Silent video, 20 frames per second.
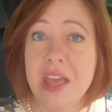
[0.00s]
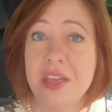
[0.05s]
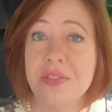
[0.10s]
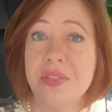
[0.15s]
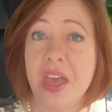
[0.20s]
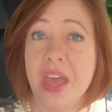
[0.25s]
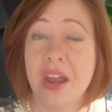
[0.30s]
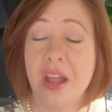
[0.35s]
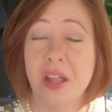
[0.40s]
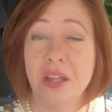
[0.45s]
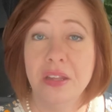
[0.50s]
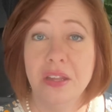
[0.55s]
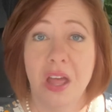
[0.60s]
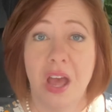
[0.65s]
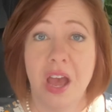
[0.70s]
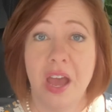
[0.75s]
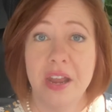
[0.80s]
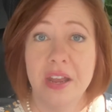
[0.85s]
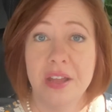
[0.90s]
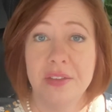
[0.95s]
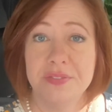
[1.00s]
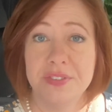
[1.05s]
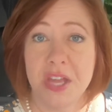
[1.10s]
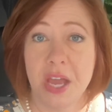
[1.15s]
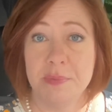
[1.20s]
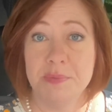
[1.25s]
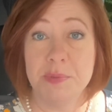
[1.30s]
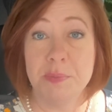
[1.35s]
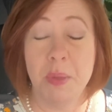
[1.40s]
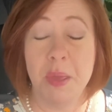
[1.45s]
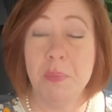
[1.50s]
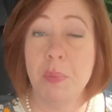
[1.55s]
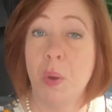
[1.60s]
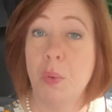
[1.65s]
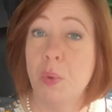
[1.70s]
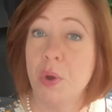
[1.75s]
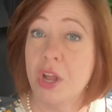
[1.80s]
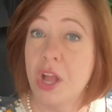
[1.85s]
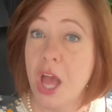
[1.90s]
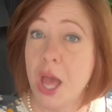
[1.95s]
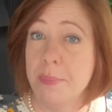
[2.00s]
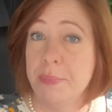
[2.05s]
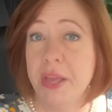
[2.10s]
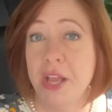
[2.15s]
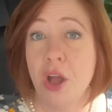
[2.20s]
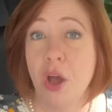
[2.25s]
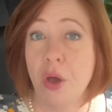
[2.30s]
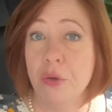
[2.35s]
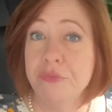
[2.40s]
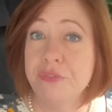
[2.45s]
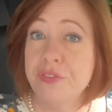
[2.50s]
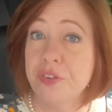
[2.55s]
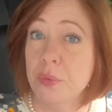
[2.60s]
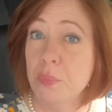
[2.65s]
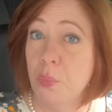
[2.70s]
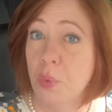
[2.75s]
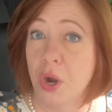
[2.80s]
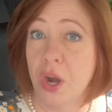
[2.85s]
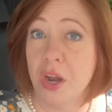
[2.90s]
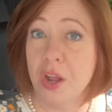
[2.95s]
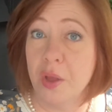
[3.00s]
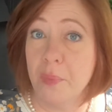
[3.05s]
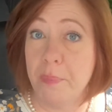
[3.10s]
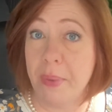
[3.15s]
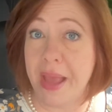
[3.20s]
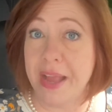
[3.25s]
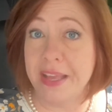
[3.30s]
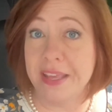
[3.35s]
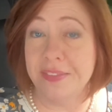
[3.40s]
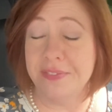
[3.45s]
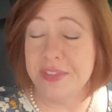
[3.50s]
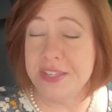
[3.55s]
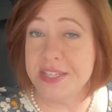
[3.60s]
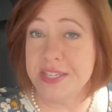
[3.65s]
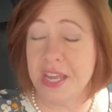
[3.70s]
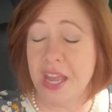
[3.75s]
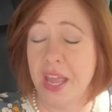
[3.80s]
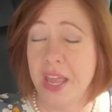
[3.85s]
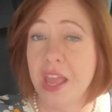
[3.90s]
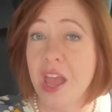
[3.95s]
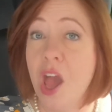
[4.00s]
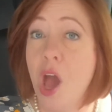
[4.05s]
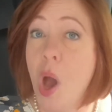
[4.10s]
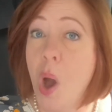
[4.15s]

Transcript: that a lot of times people were coming home from work back in the day,